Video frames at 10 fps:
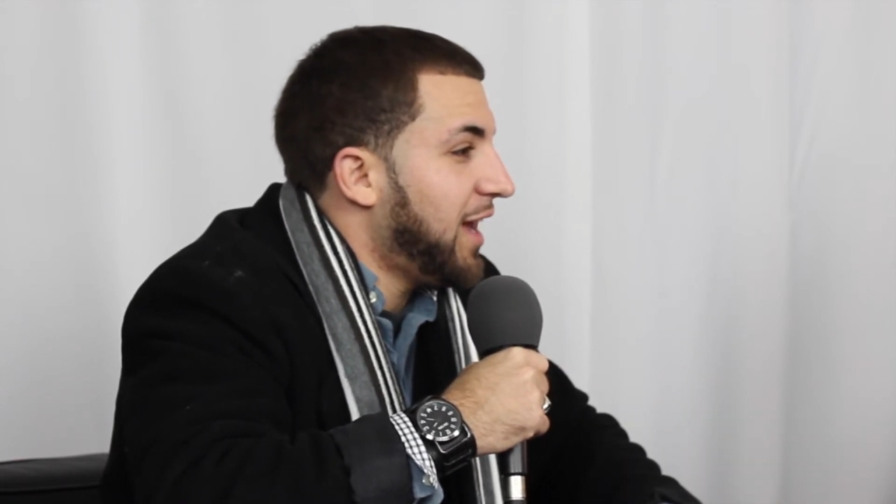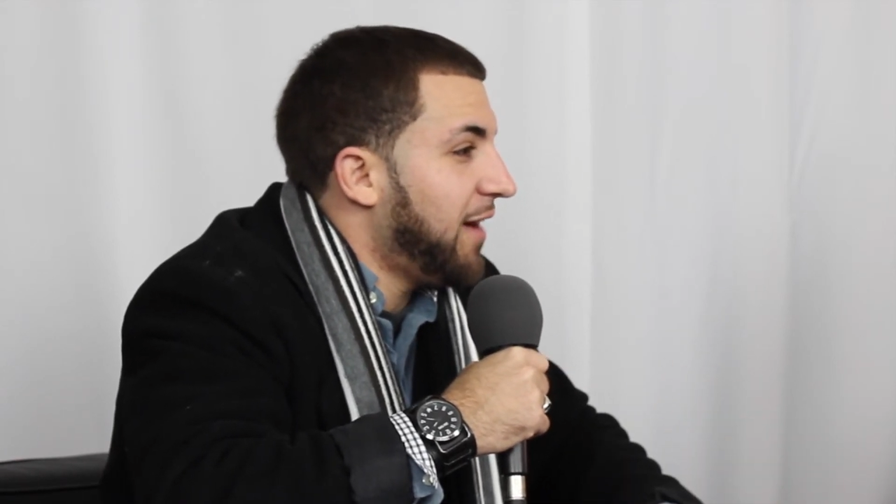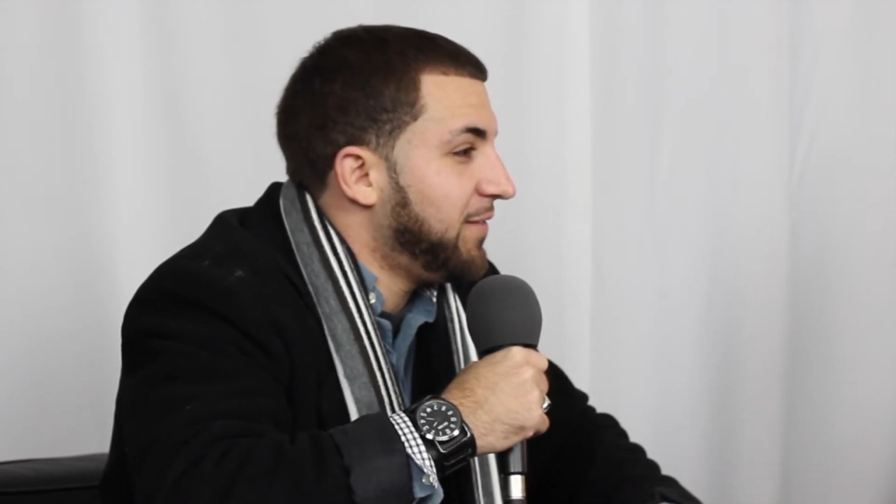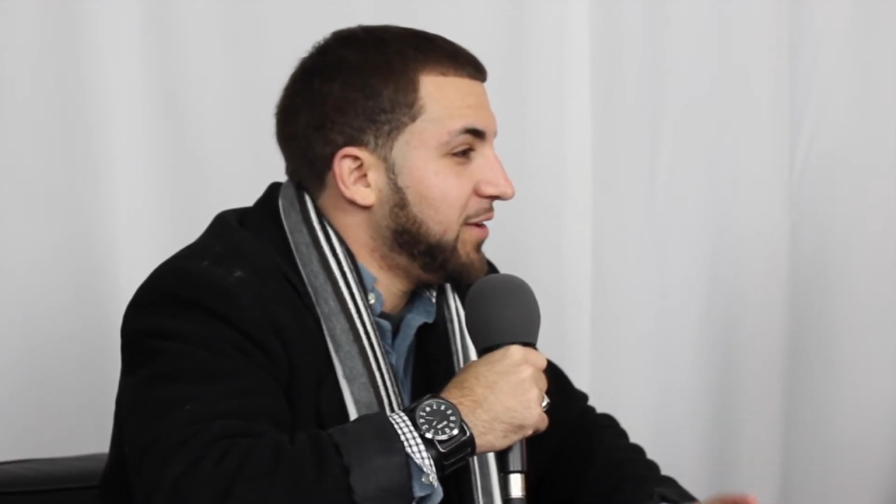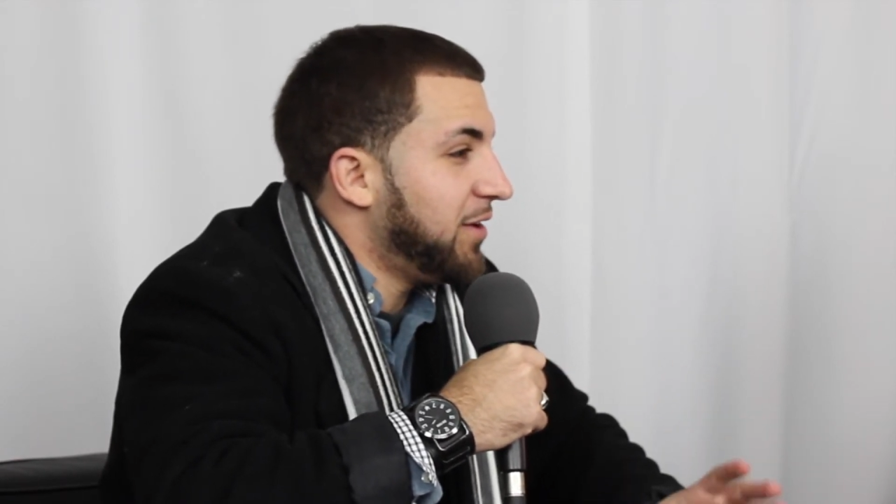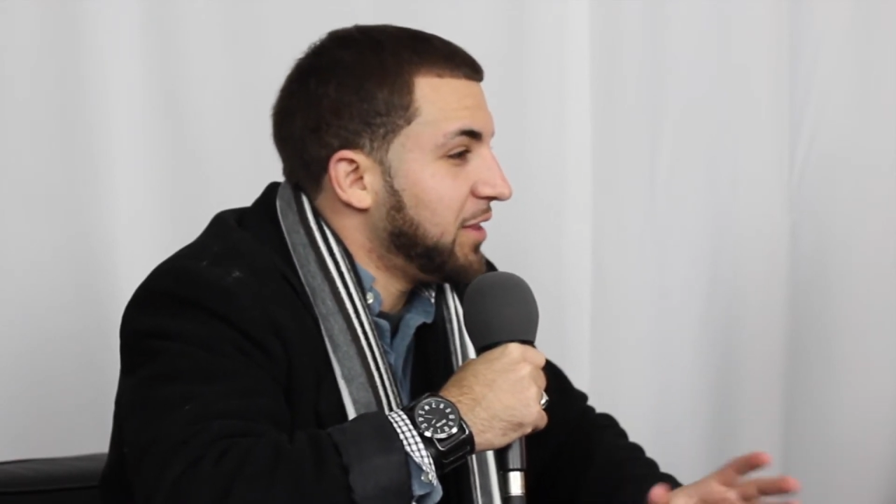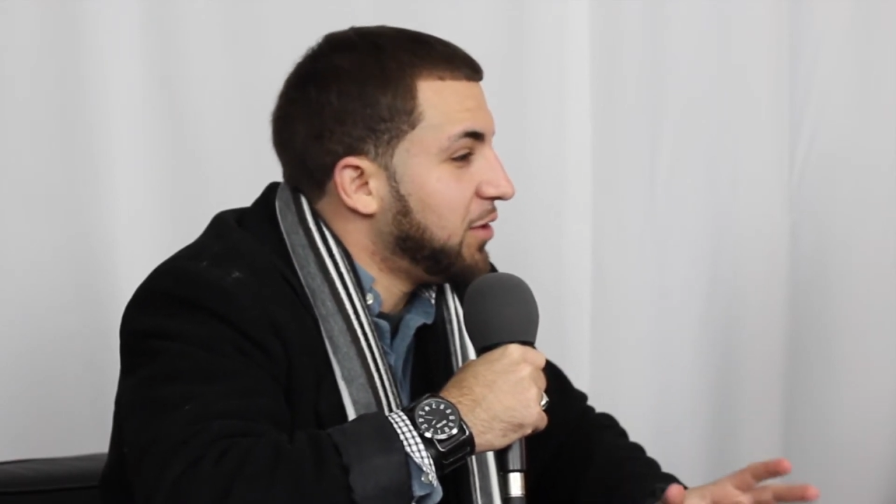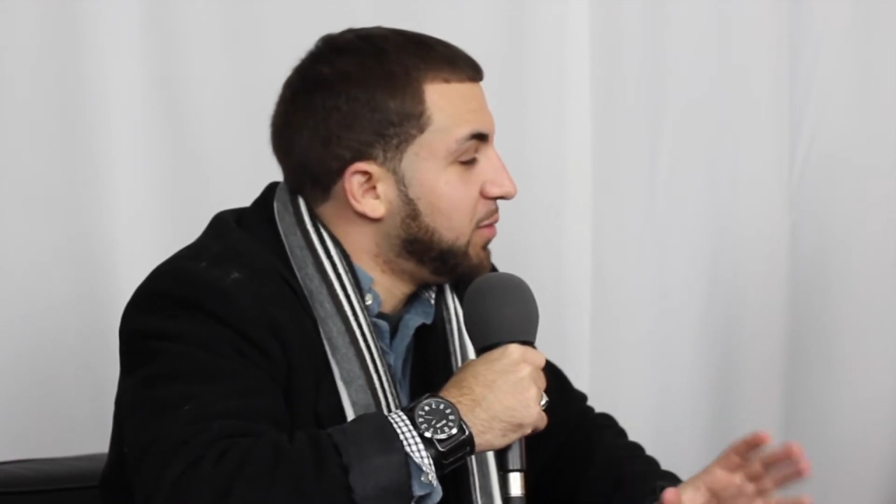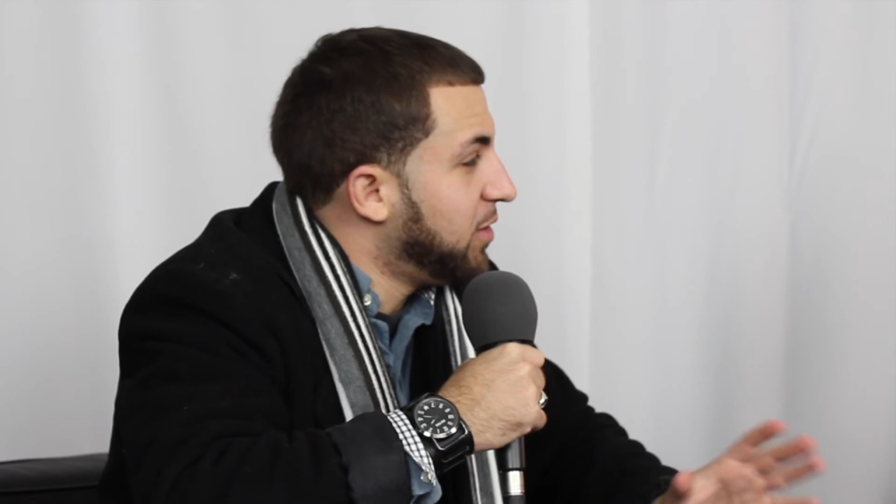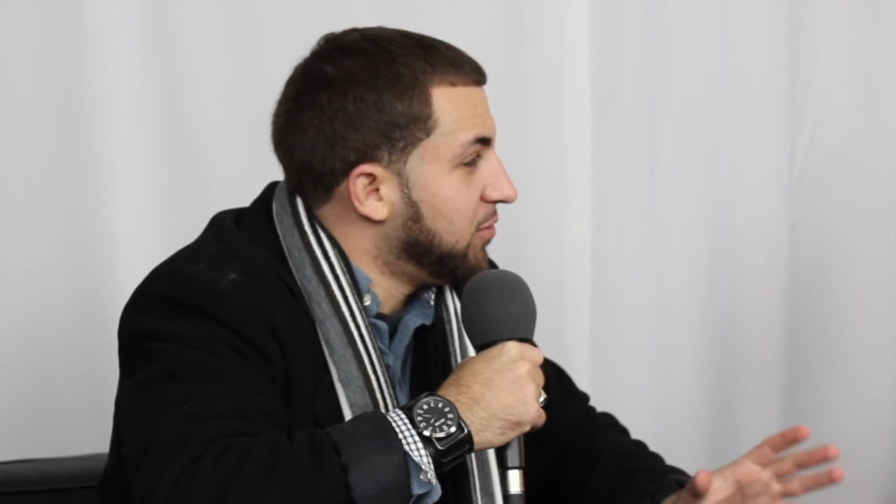I feel a
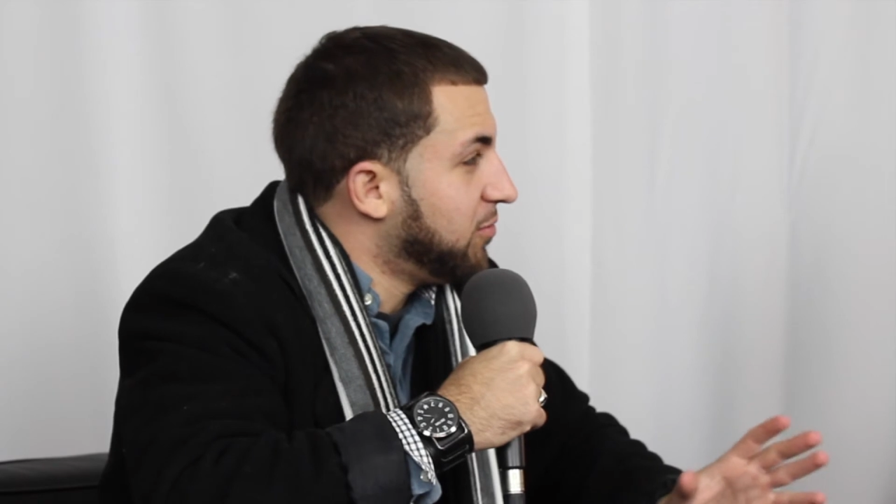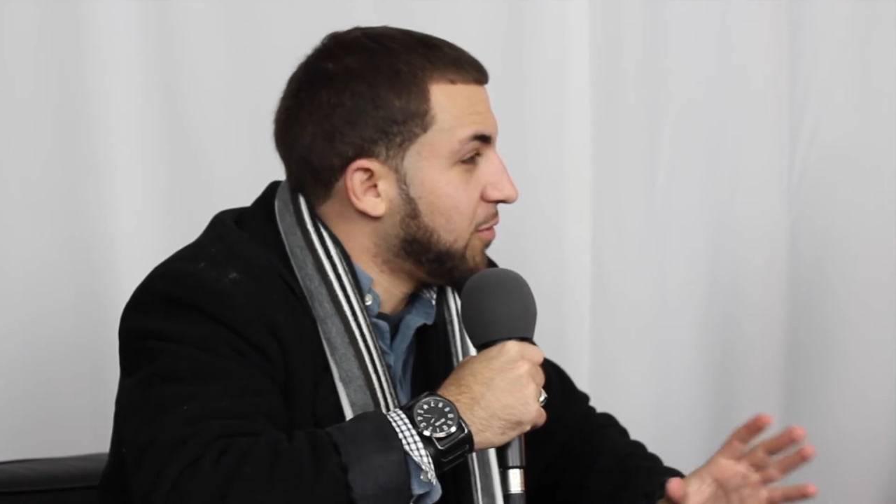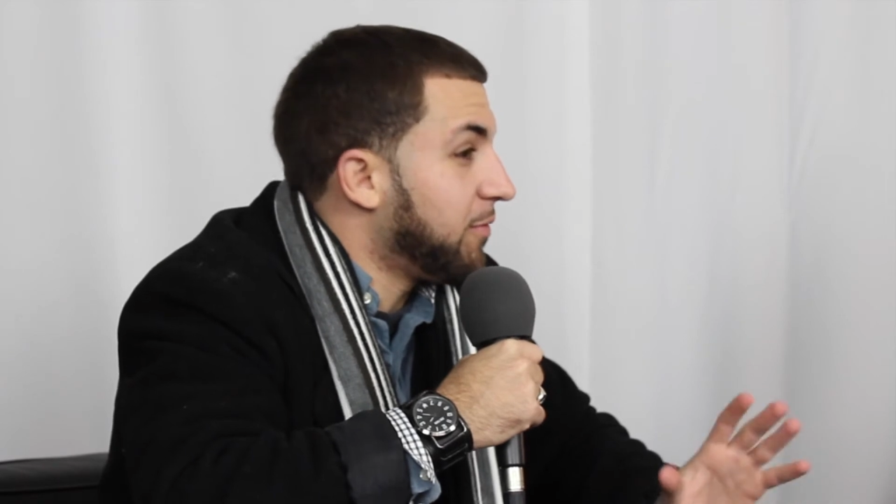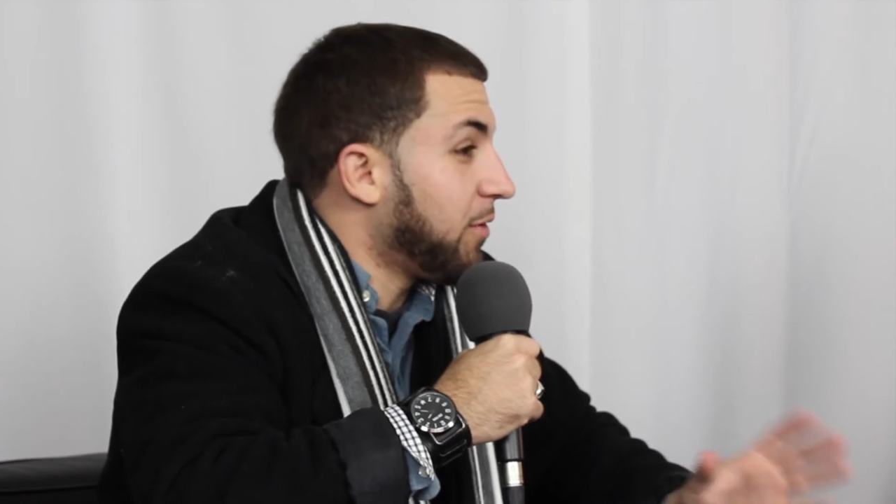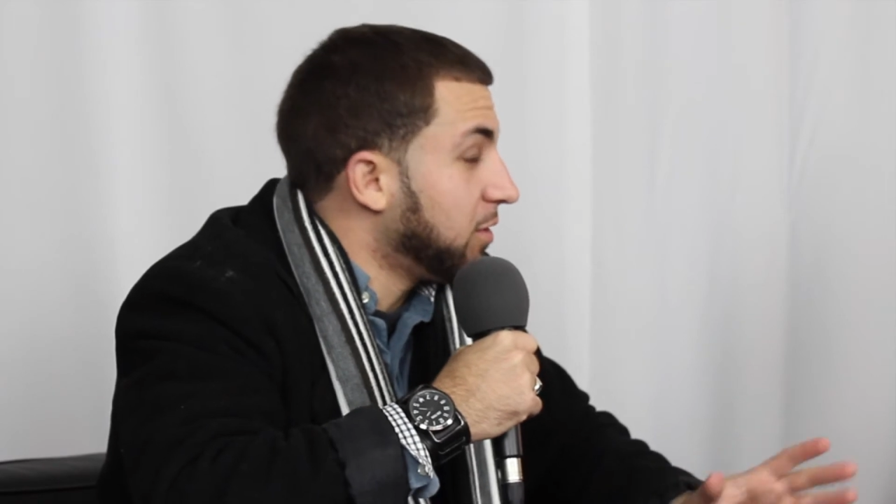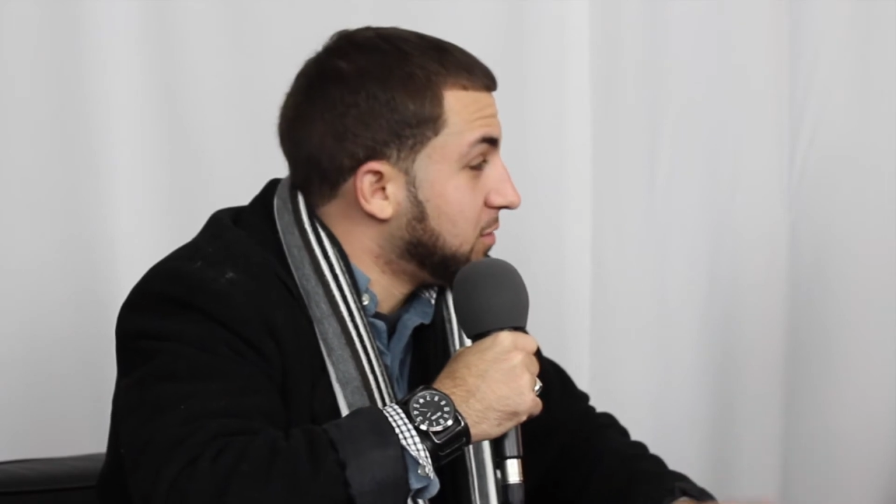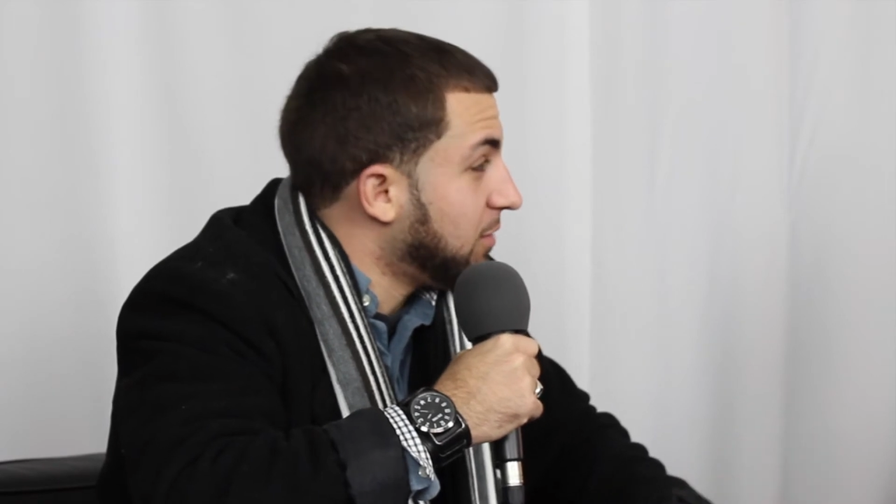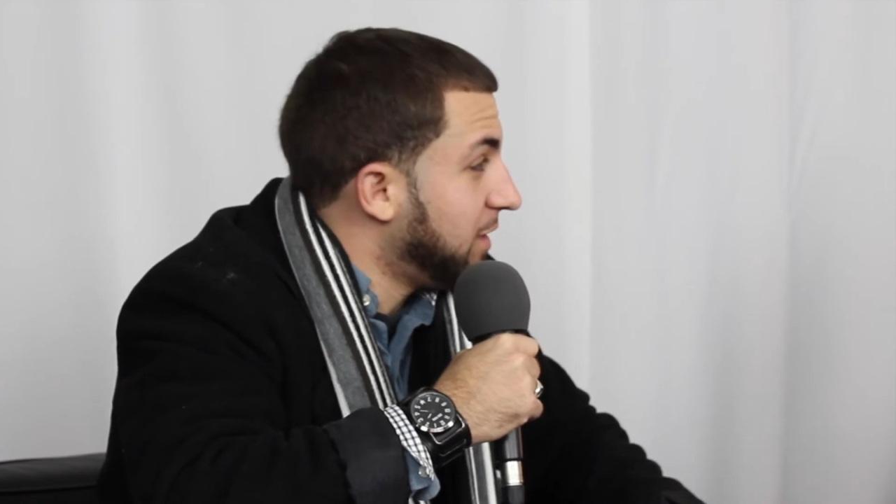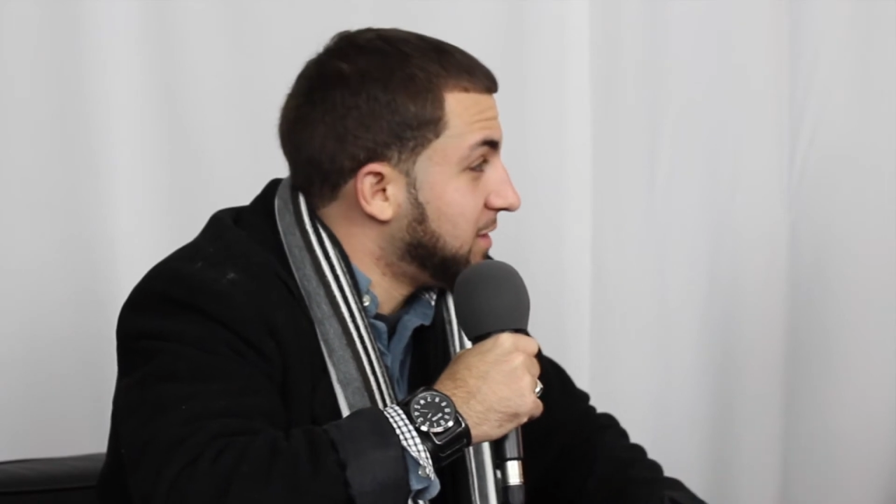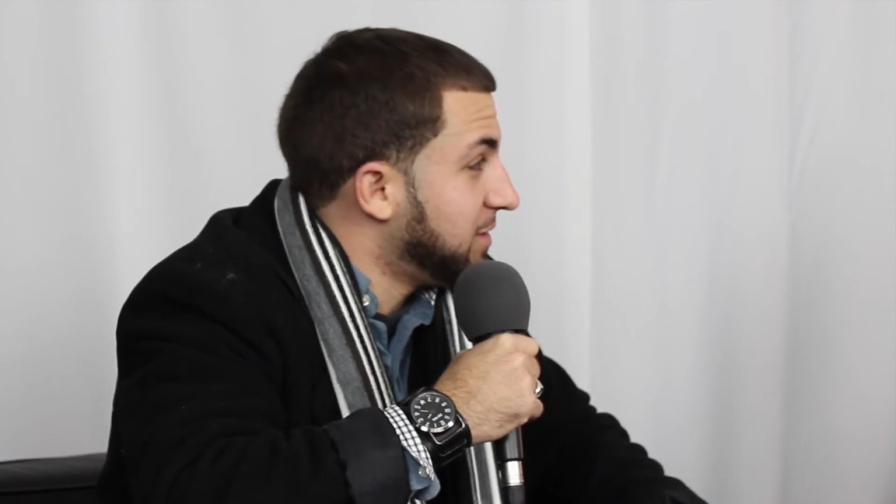little bit of reverse
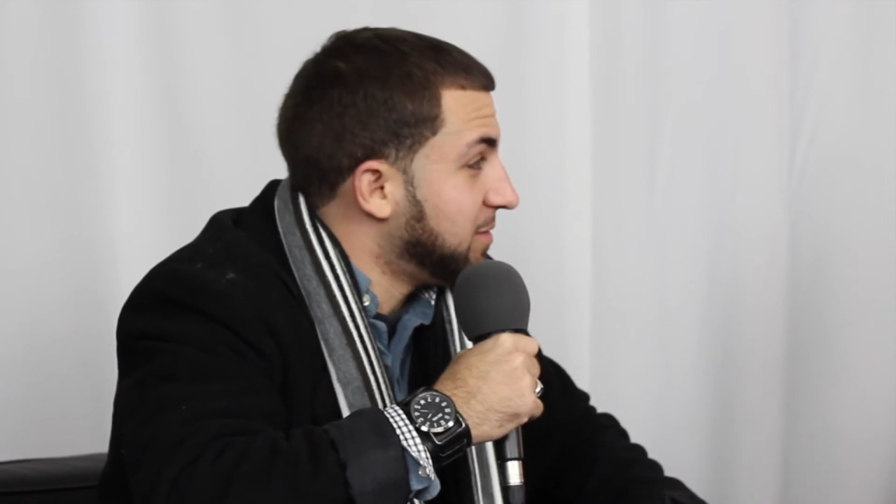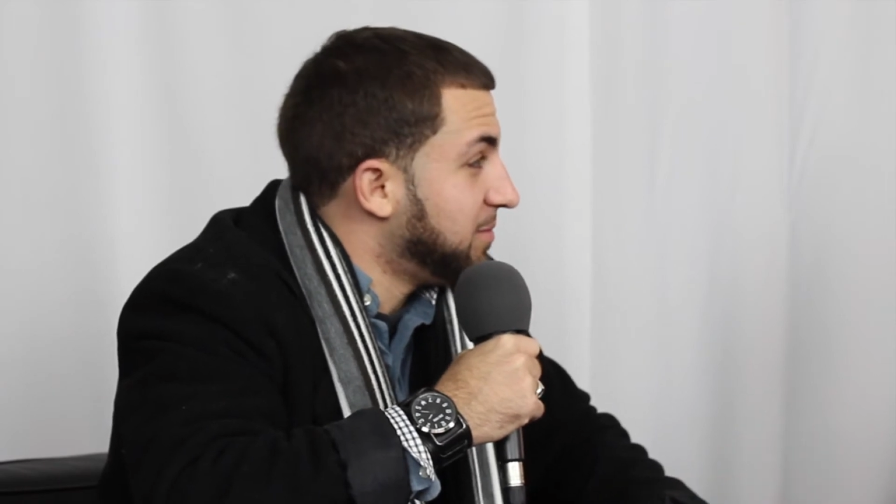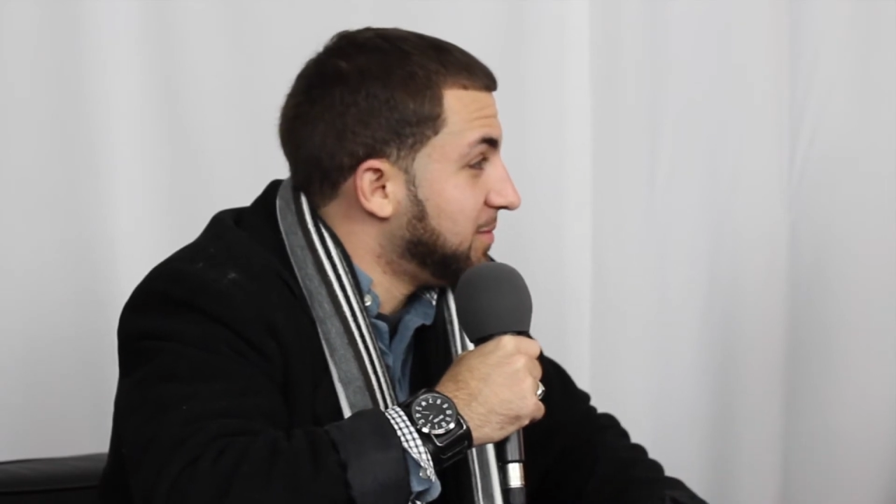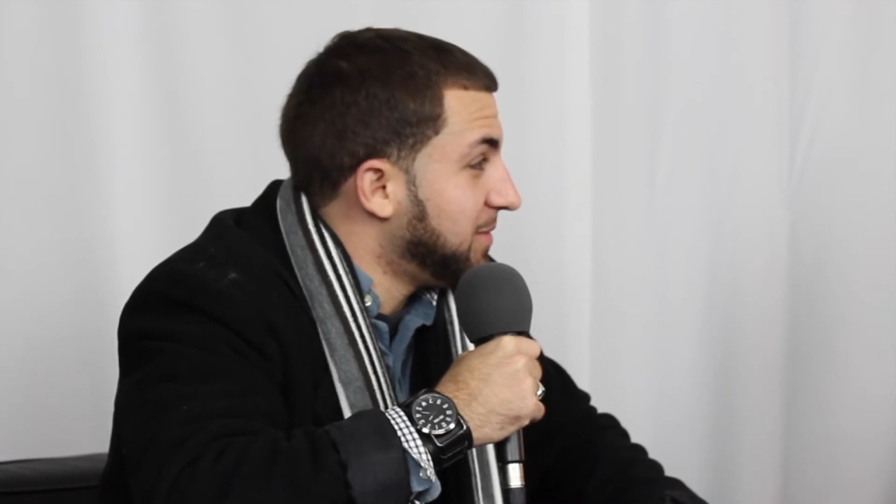racism,